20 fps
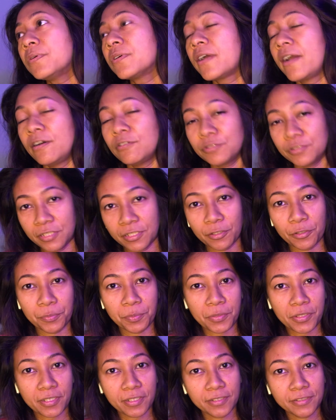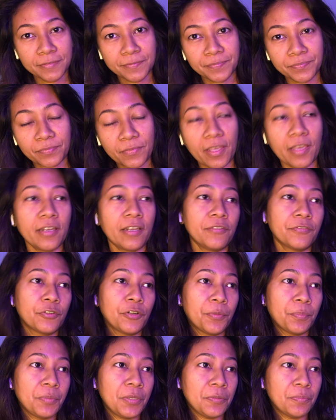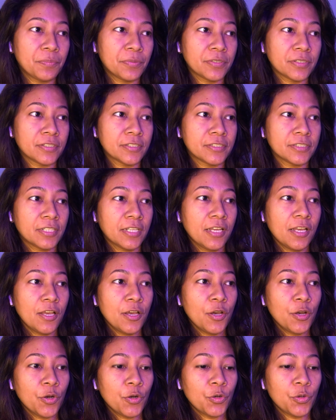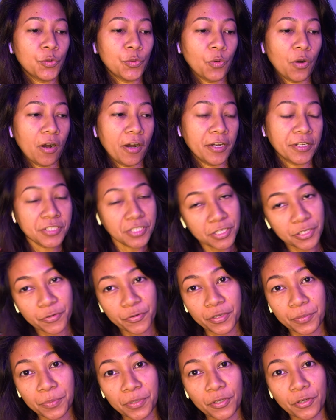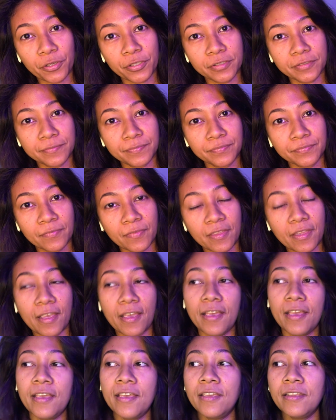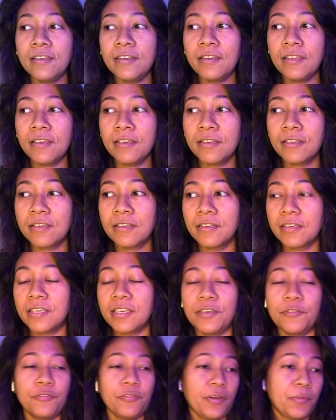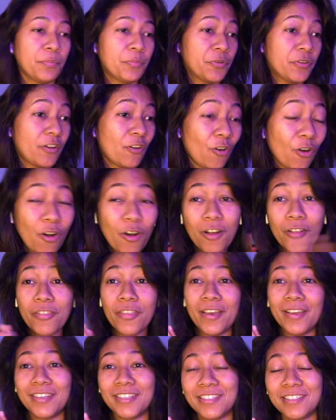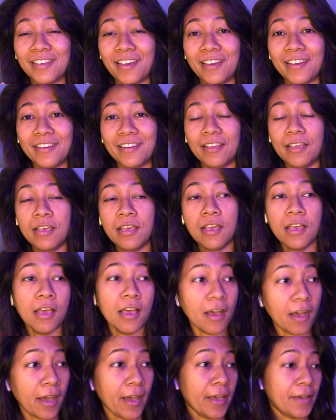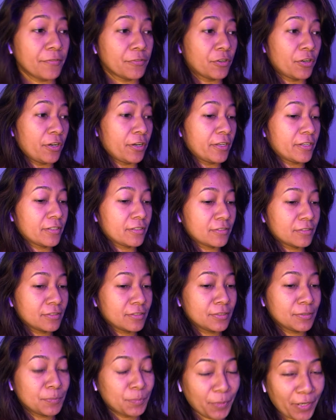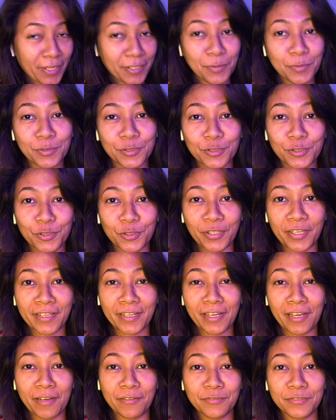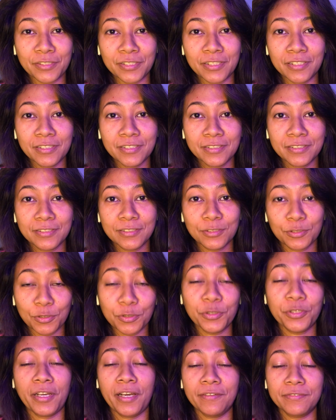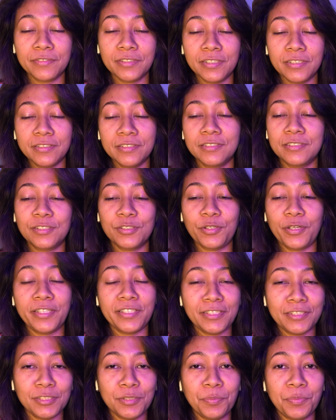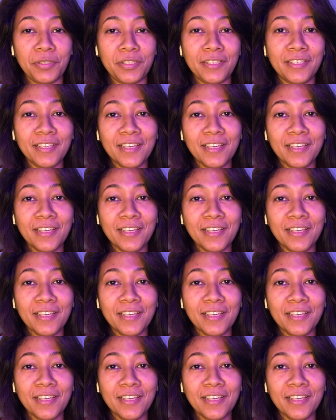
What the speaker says: counting on me, and I've got people who are cheering me on. And if I put all that aside, I have got my animals to look after, so I need to be